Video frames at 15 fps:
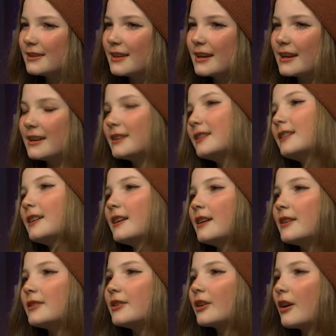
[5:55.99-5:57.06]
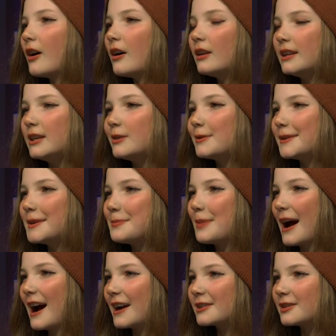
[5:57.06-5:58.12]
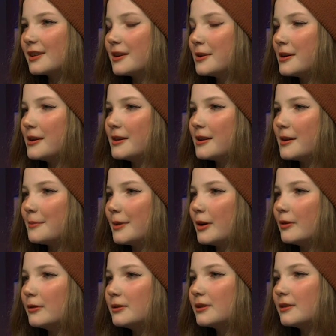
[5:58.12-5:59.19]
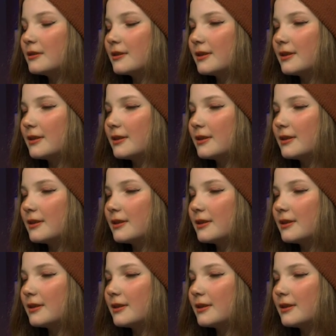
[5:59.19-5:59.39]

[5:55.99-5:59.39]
They're all equally passionate about